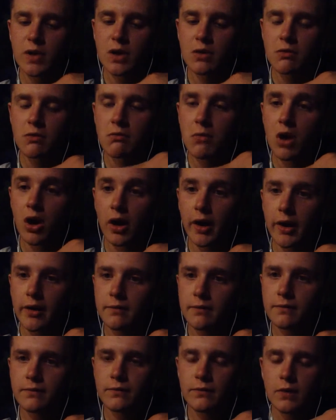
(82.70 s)
mod.
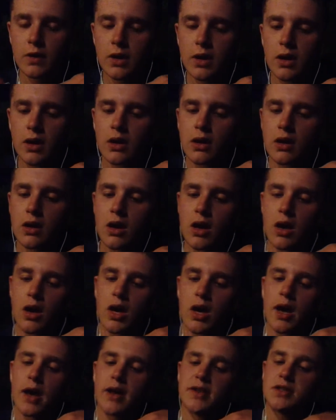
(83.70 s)
And
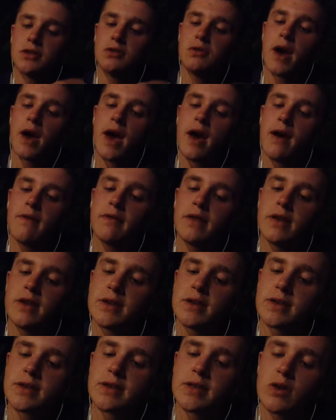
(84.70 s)
I do have this
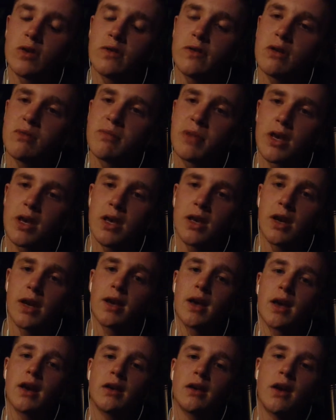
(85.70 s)
silver pin. I
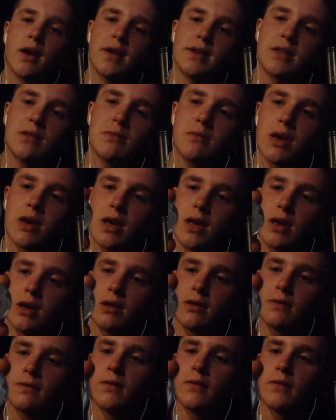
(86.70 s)
got it custom made.